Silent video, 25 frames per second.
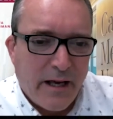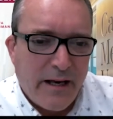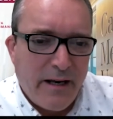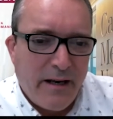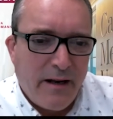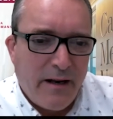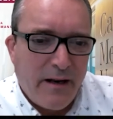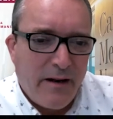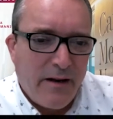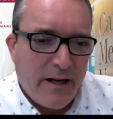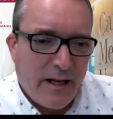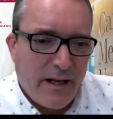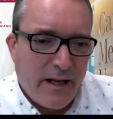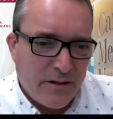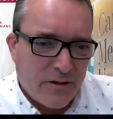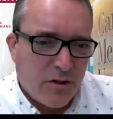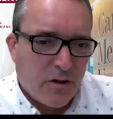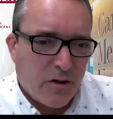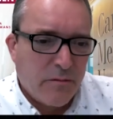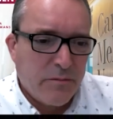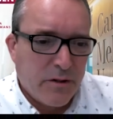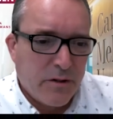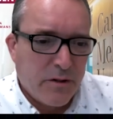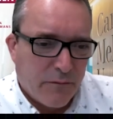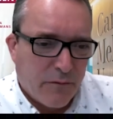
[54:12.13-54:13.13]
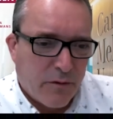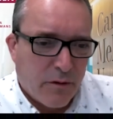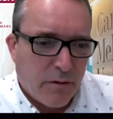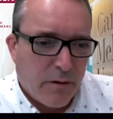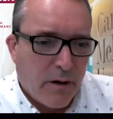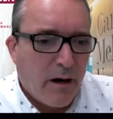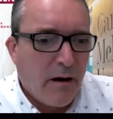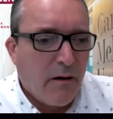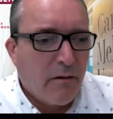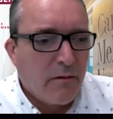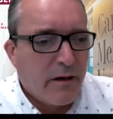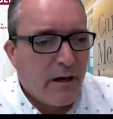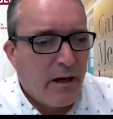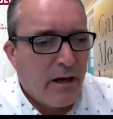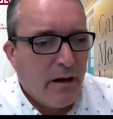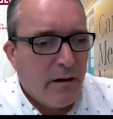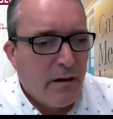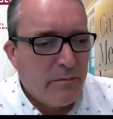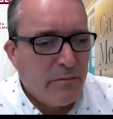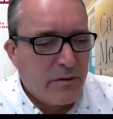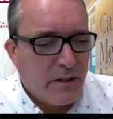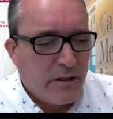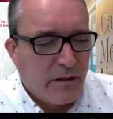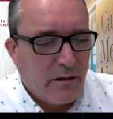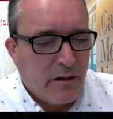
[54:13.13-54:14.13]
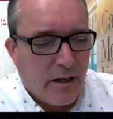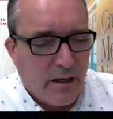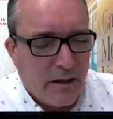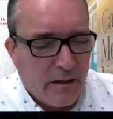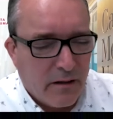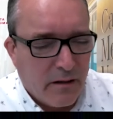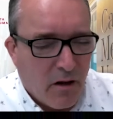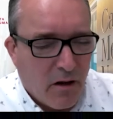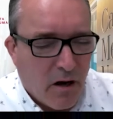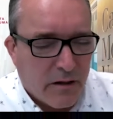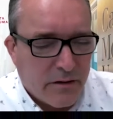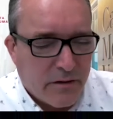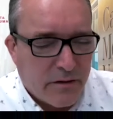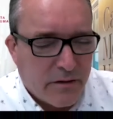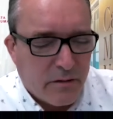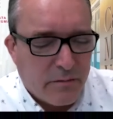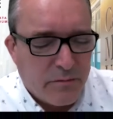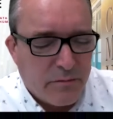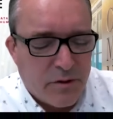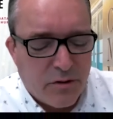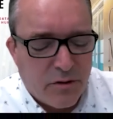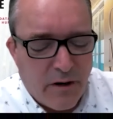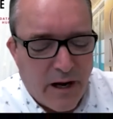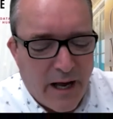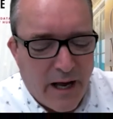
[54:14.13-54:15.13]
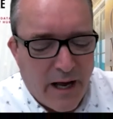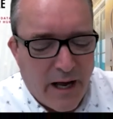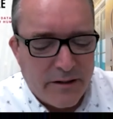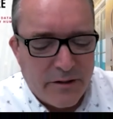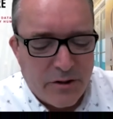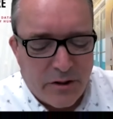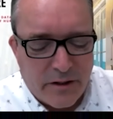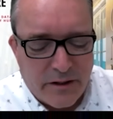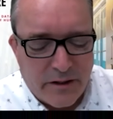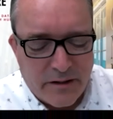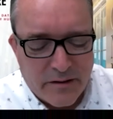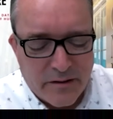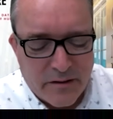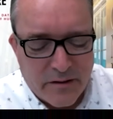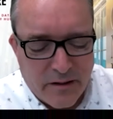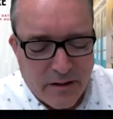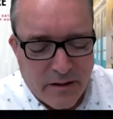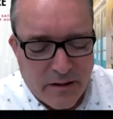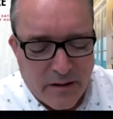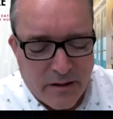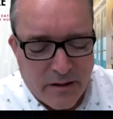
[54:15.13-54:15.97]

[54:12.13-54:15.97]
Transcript: And in terms of career outcomes and long-term strategies,